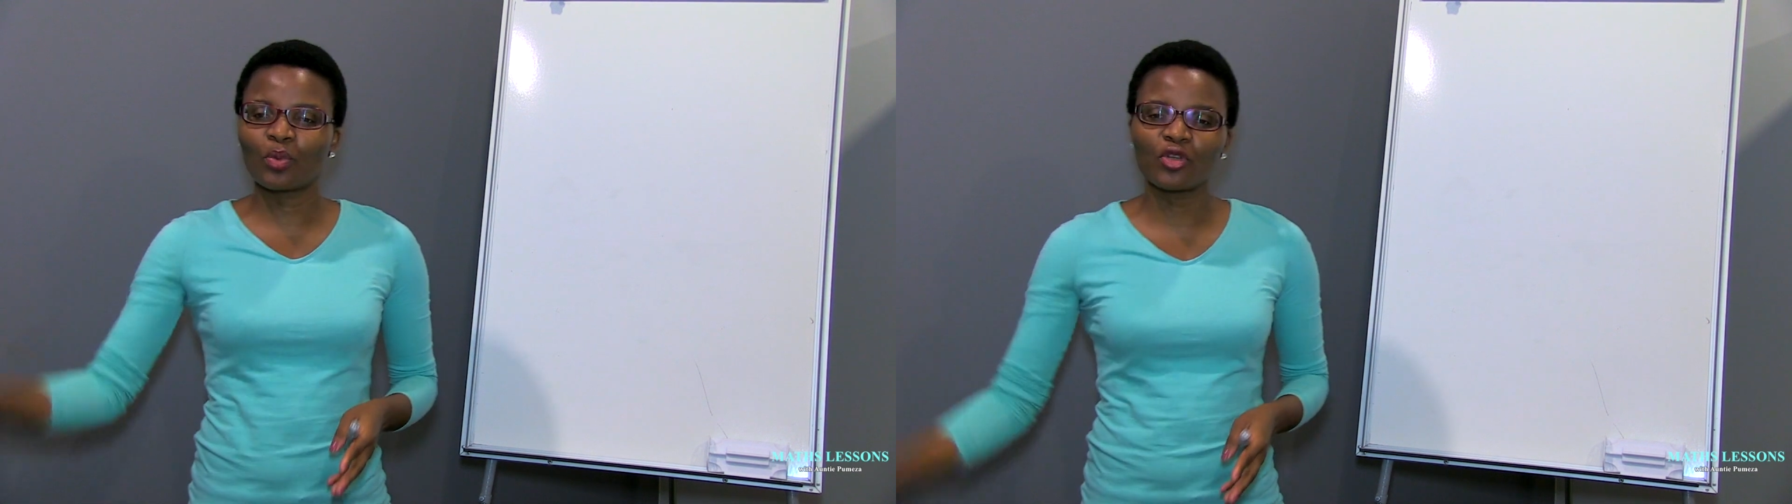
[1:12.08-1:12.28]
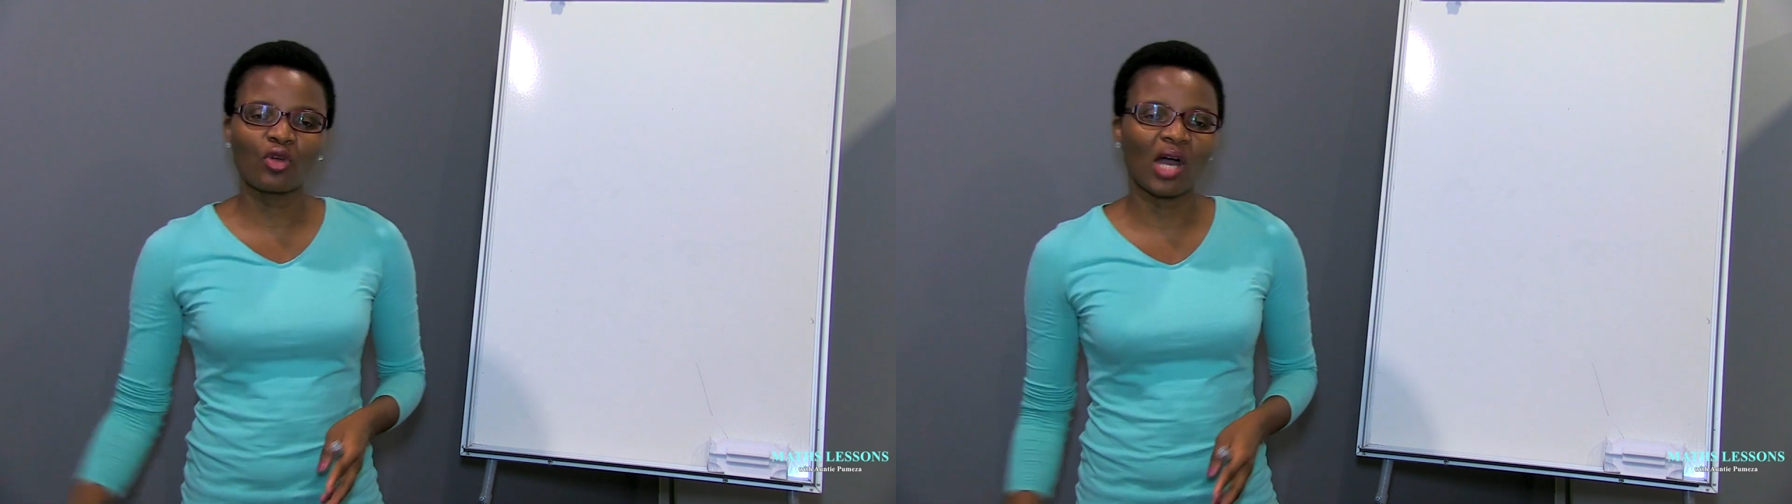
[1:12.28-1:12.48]
to
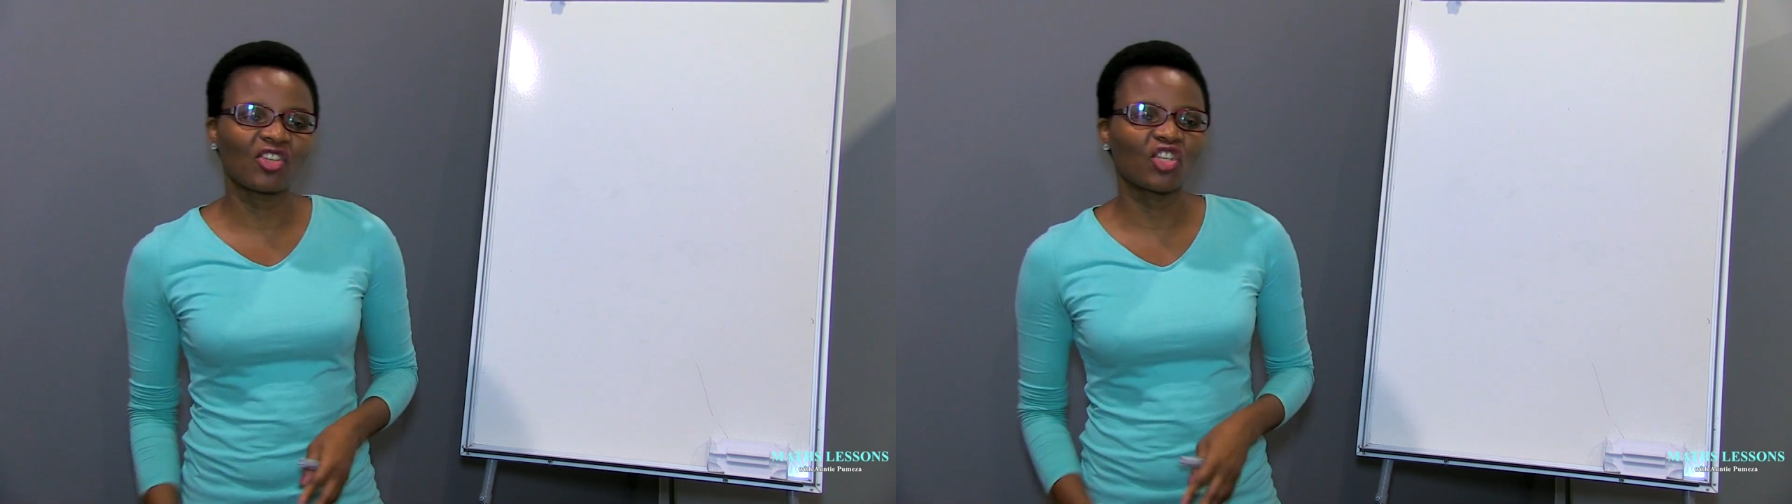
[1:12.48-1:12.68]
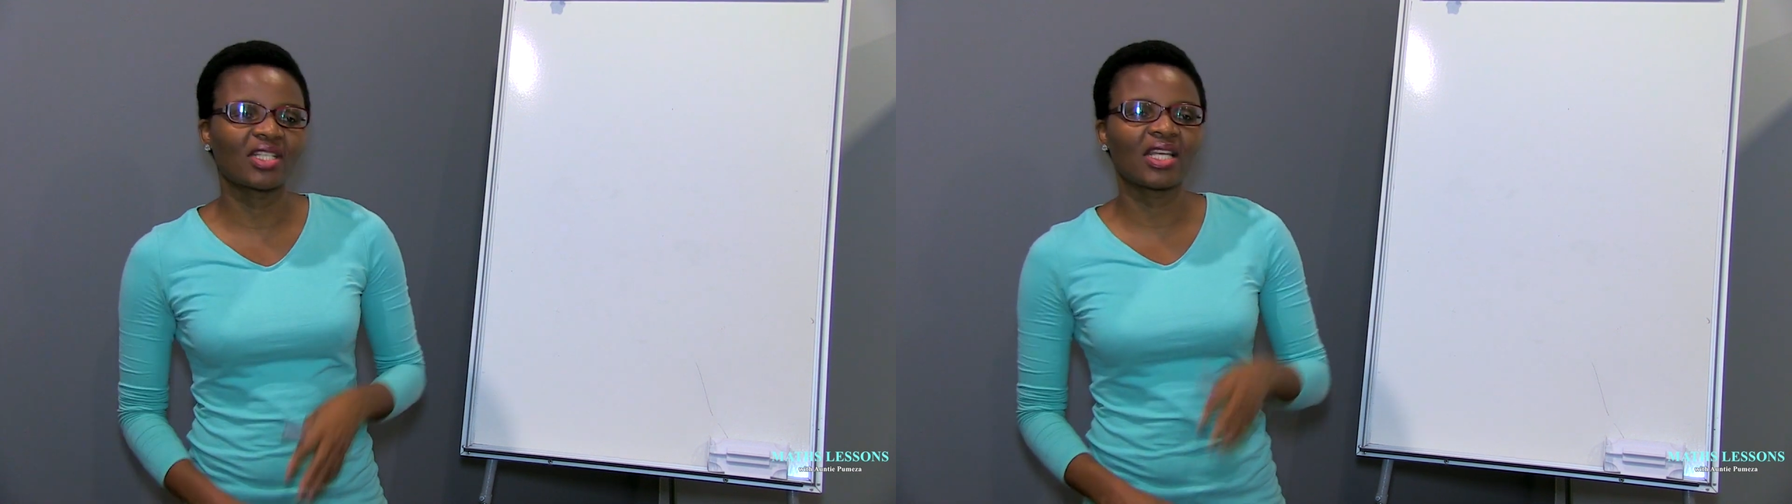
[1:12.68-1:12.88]
put your
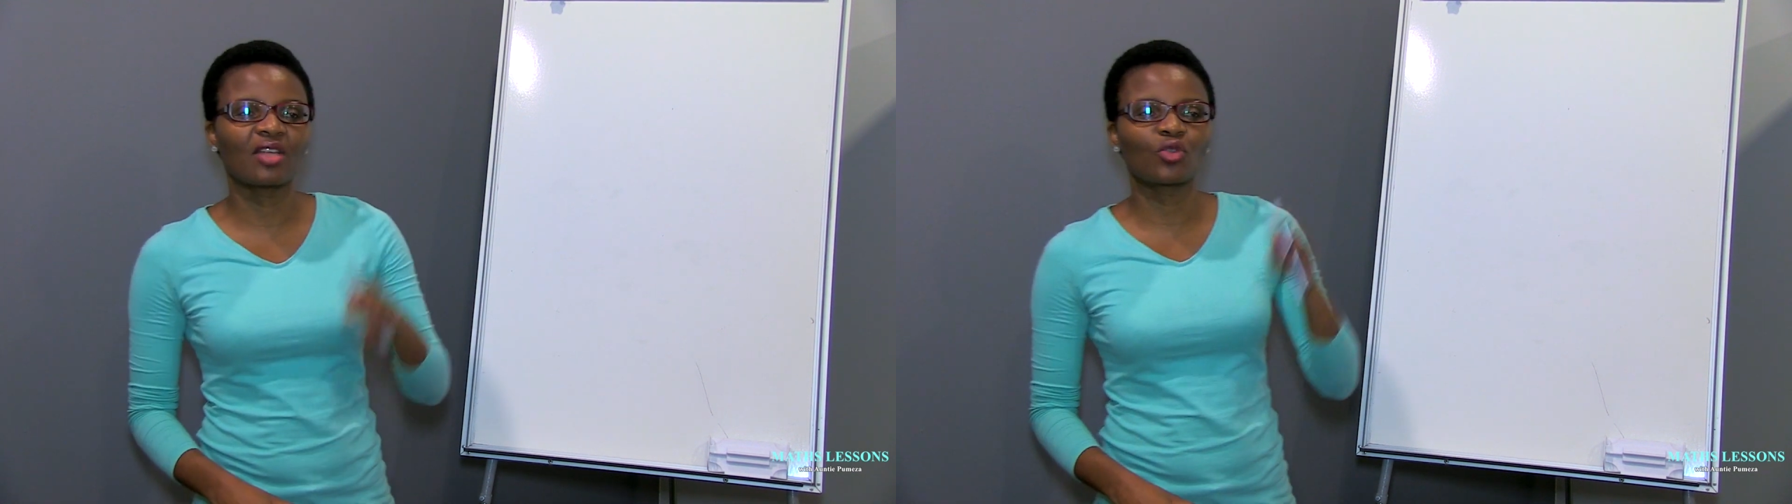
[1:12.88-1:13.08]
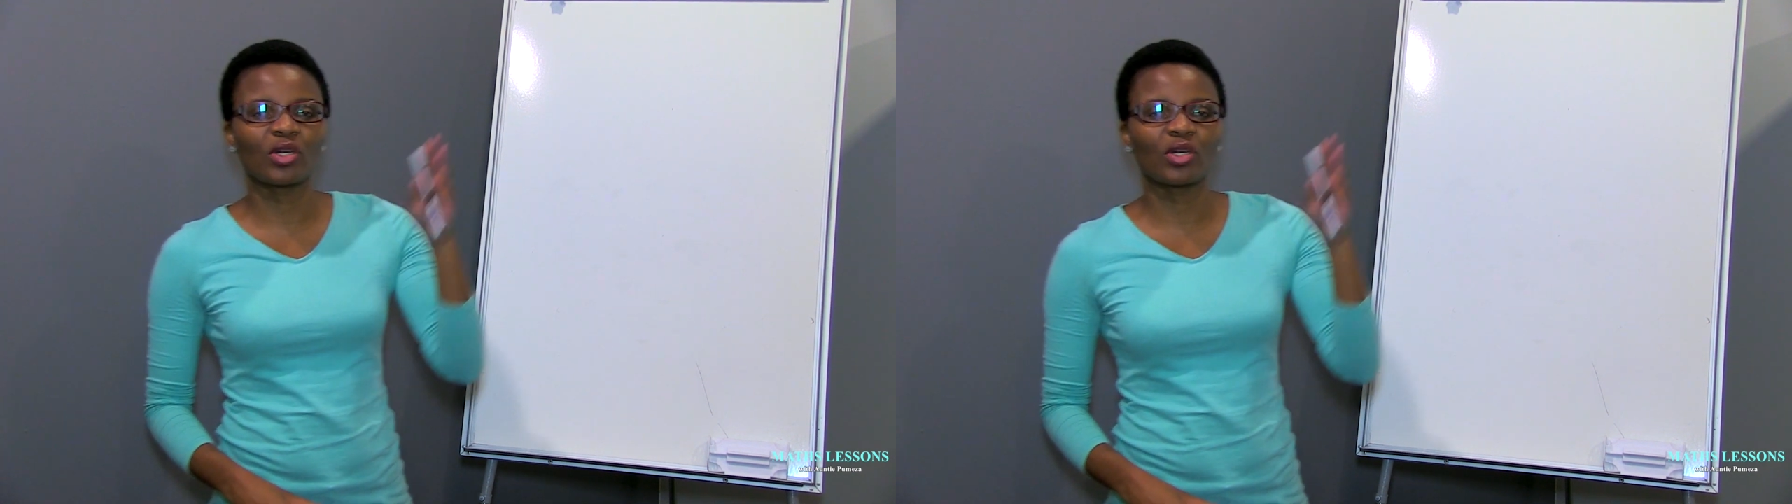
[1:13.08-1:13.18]
adjectives,